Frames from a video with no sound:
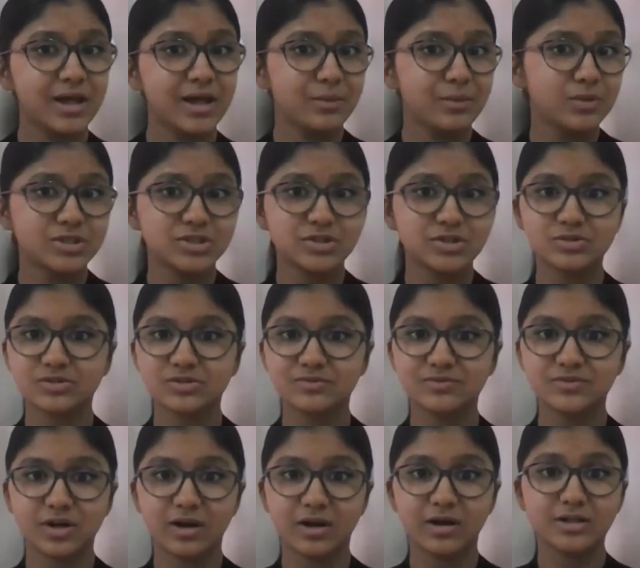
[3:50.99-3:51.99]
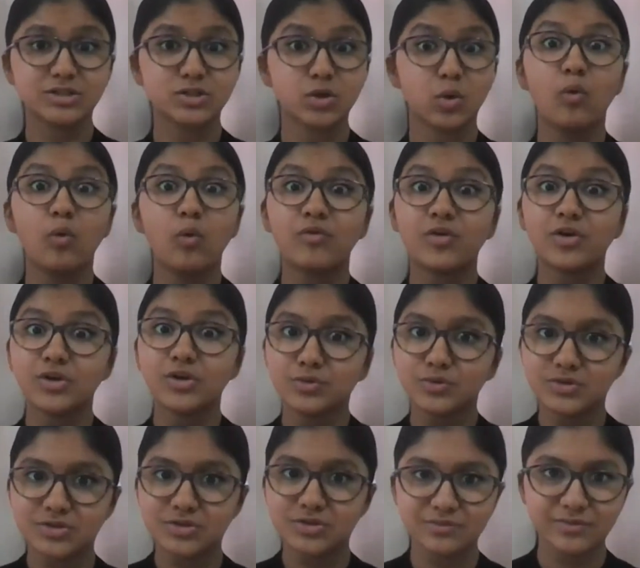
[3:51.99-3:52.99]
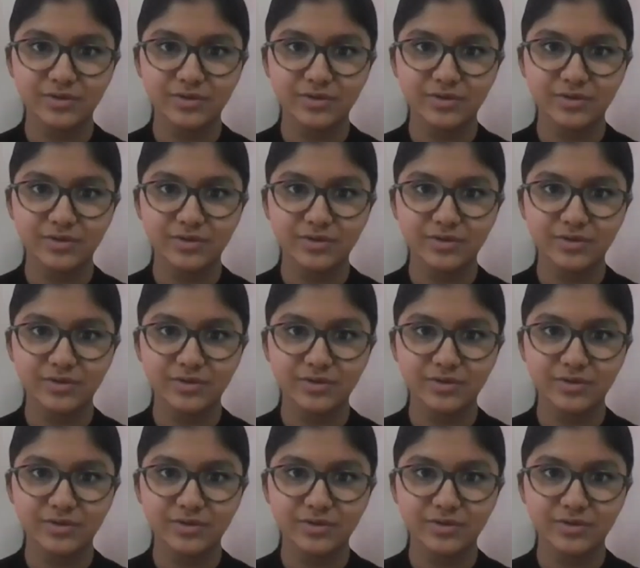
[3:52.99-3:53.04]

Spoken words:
misuse of drugs, overuse of